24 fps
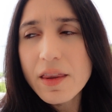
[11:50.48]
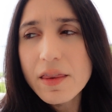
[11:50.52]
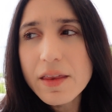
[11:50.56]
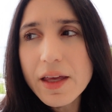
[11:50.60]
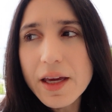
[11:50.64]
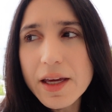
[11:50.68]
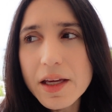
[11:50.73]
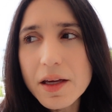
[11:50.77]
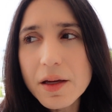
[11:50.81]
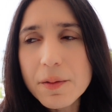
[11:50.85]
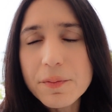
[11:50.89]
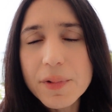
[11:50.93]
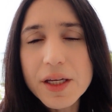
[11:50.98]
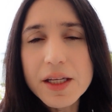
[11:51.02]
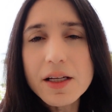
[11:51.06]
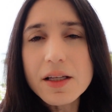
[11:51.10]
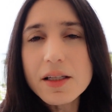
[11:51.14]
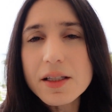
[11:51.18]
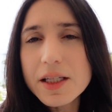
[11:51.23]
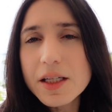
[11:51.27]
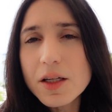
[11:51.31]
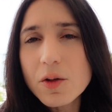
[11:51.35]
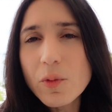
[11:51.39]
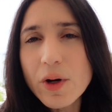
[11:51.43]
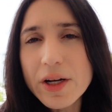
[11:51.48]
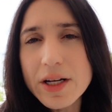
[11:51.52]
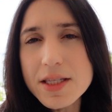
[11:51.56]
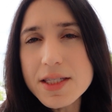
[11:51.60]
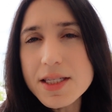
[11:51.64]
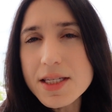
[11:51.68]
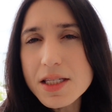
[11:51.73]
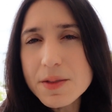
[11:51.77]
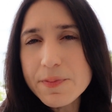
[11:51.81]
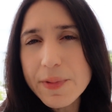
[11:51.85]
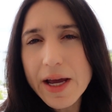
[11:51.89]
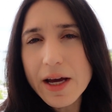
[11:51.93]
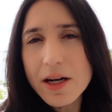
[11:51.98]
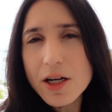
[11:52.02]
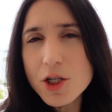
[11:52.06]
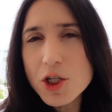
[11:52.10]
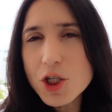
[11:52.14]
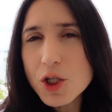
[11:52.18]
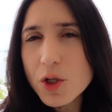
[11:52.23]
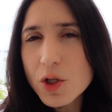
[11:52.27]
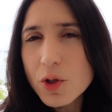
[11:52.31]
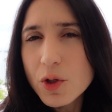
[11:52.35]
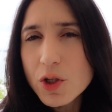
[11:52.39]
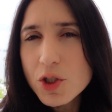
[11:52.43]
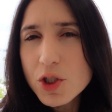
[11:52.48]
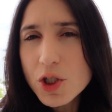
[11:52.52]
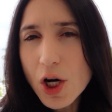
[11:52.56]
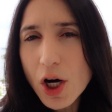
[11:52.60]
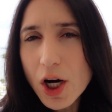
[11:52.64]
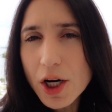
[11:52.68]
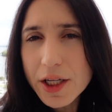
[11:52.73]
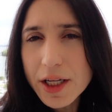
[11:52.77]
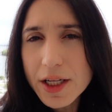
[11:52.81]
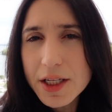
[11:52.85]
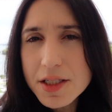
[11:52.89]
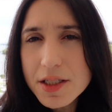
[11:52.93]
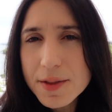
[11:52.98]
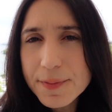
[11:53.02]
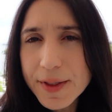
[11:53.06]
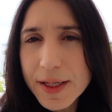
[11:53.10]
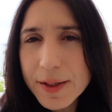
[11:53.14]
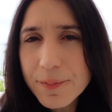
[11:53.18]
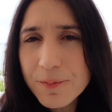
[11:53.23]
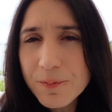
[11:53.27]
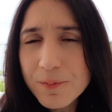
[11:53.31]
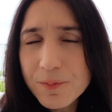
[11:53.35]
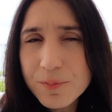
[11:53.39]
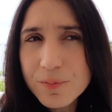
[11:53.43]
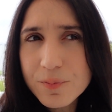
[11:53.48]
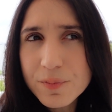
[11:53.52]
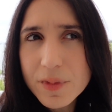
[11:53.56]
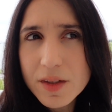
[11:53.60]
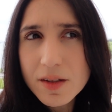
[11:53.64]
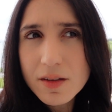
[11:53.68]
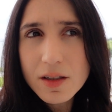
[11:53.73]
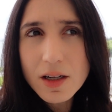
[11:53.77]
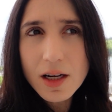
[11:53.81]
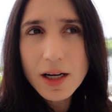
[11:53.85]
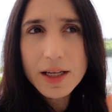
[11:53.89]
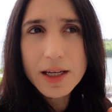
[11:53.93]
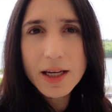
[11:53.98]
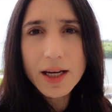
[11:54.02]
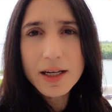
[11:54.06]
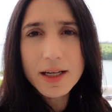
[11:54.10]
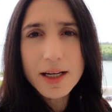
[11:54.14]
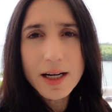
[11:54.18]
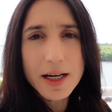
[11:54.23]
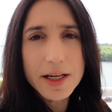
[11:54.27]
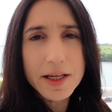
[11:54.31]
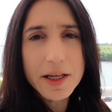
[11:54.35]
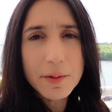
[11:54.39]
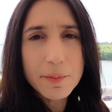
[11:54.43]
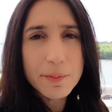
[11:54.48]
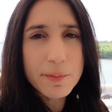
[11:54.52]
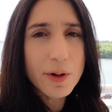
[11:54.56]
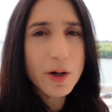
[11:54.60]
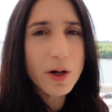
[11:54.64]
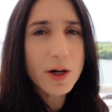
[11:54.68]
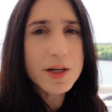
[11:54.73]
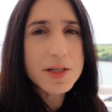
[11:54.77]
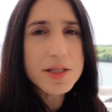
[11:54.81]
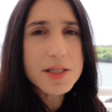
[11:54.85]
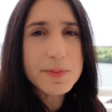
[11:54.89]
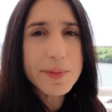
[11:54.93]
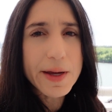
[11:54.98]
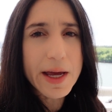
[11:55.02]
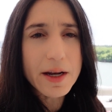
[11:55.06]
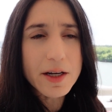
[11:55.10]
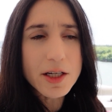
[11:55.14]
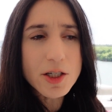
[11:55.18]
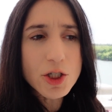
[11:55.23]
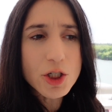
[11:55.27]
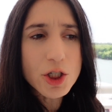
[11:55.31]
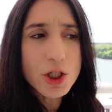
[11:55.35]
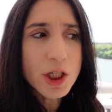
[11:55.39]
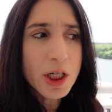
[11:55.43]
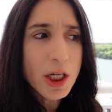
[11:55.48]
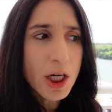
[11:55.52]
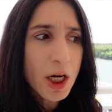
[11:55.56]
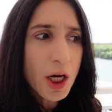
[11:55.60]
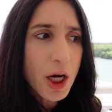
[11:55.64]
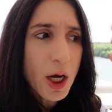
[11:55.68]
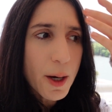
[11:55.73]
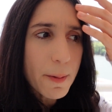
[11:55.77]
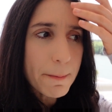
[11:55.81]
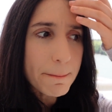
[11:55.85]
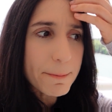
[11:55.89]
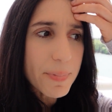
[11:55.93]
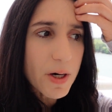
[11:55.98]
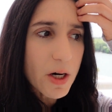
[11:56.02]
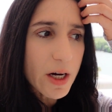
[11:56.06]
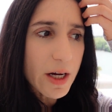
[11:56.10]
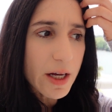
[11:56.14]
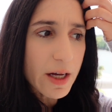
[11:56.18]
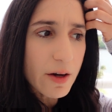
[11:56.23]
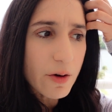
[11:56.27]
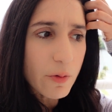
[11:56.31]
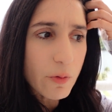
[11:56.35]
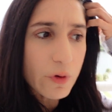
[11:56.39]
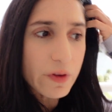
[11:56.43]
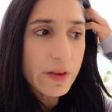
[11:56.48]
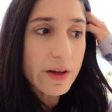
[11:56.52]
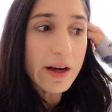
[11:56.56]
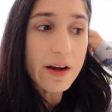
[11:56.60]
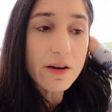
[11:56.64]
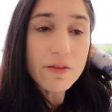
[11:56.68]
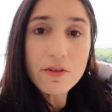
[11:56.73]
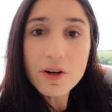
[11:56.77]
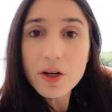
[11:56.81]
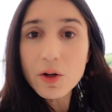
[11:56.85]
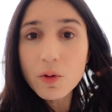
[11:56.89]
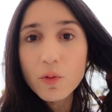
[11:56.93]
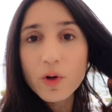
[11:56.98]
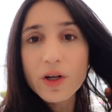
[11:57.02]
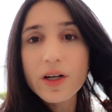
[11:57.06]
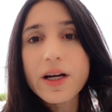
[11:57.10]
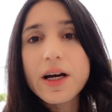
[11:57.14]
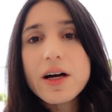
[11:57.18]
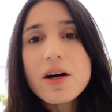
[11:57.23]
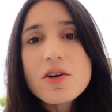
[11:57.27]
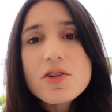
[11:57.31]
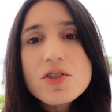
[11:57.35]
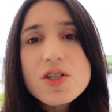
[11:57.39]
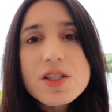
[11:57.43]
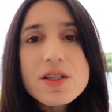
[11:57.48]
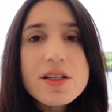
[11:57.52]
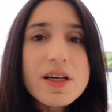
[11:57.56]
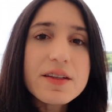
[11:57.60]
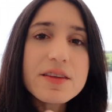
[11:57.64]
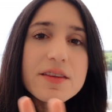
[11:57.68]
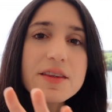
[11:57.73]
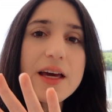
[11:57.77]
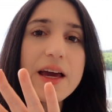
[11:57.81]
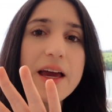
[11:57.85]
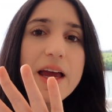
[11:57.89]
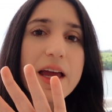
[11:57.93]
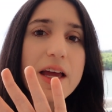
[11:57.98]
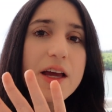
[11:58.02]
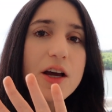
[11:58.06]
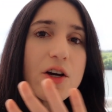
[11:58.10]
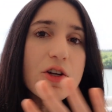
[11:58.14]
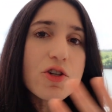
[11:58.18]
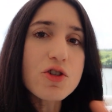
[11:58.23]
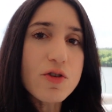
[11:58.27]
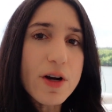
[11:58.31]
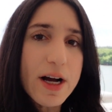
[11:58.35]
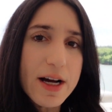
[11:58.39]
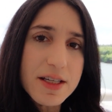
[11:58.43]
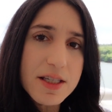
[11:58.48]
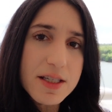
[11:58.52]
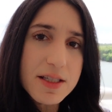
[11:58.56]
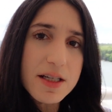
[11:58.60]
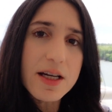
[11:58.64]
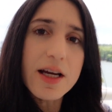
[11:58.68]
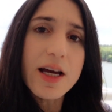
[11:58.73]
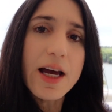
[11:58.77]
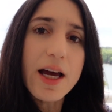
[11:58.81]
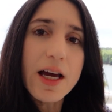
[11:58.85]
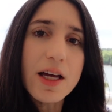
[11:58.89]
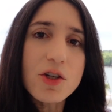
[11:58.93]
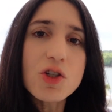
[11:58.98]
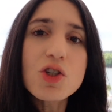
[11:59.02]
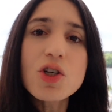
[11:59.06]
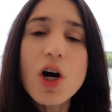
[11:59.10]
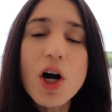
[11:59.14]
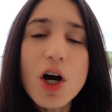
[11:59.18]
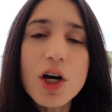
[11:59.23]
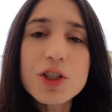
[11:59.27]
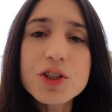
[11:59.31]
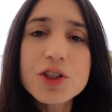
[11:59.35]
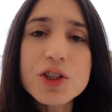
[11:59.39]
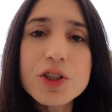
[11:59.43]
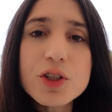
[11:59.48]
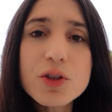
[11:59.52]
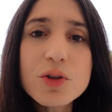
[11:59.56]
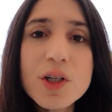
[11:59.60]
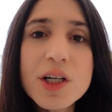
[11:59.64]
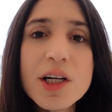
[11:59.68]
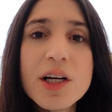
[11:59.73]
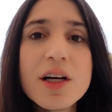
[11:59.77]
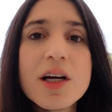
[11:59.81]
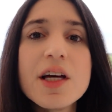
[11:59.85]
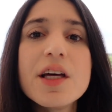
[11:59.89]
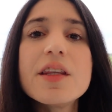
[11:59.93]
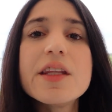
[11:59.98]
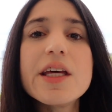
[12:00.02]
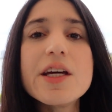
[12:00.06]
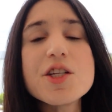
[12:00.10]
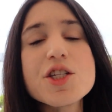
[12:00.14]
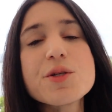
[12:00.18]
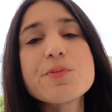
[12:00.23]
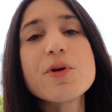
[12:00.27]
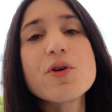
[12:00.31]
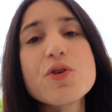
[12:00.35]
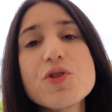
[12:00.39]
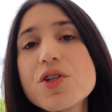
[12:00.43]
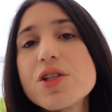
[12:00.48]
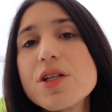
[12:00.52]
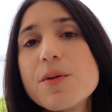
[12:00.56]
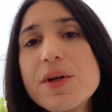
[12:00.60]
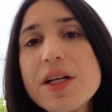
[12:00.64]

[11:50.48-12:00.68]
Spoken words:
They immediately went into Spanish talking to me. Again, I am part Spanish, but with everyone else that they addressed and talked to, they spoke to